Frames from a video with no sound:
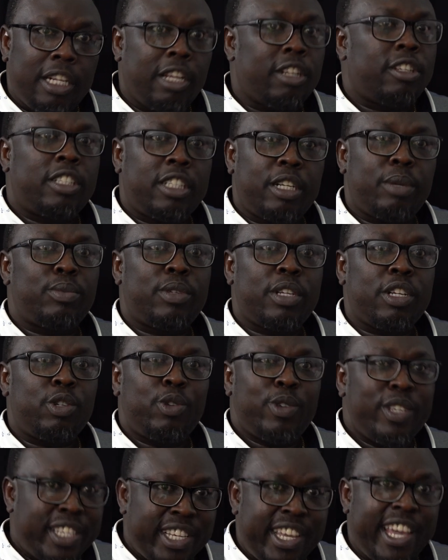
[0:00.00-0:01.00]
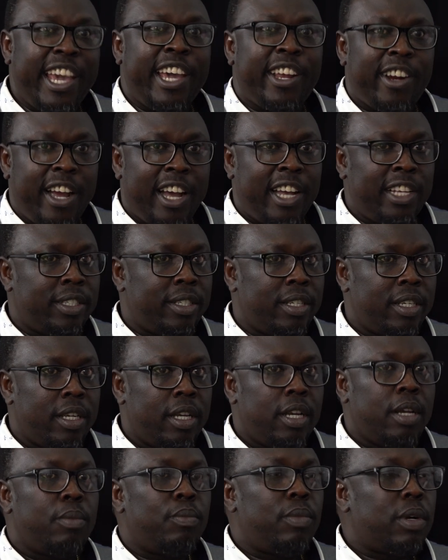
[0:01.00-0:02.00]
not something to scare us,
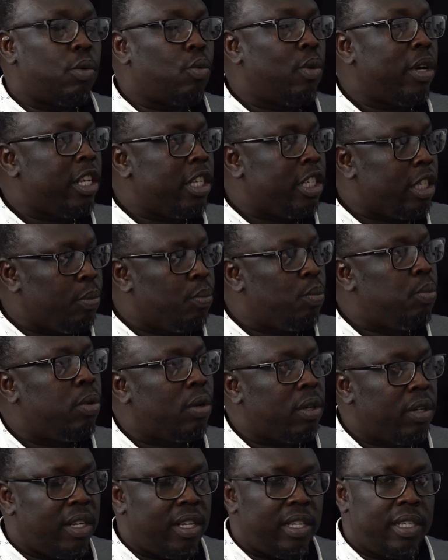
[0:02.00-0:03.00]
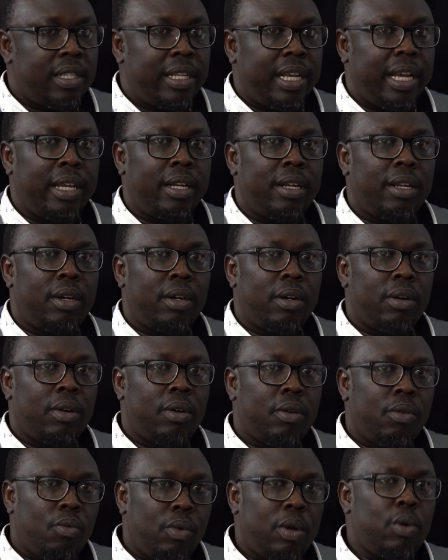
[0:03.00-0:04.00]
but what is important is that
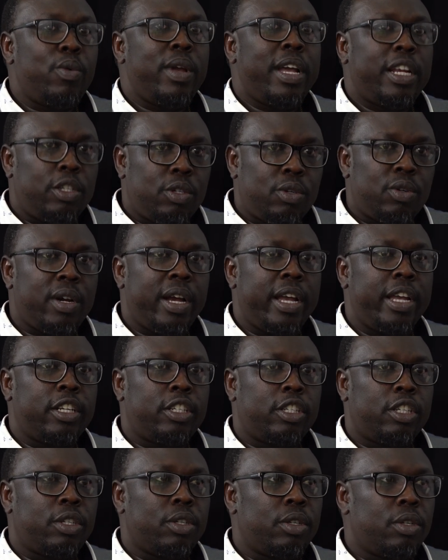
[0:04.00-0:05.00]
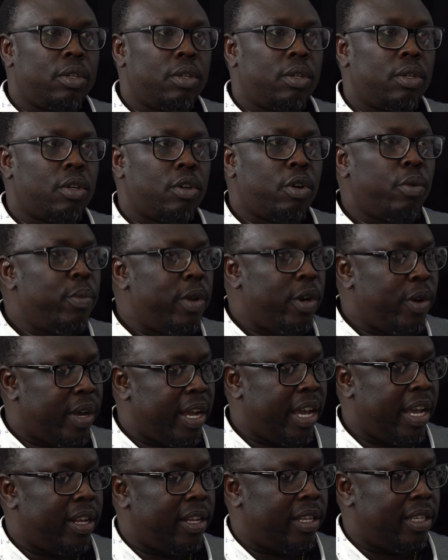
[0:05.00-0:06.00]
what we are trying to
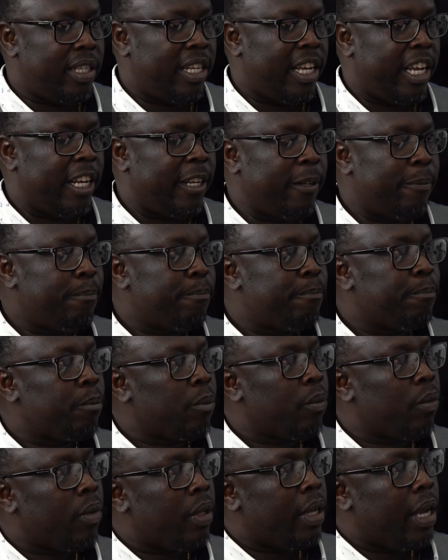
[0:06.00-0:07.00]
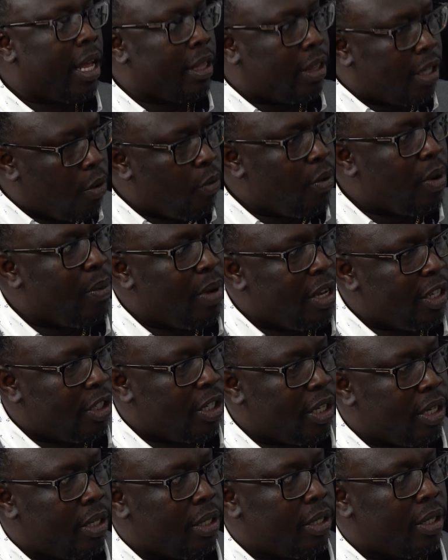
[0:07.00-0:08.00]
communicate is that, I think we
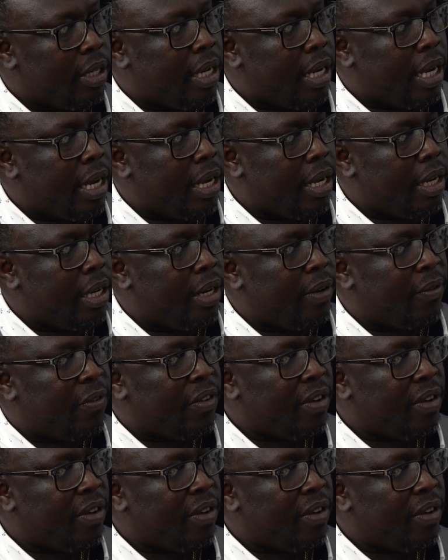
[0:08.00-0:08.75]
mentioned it in the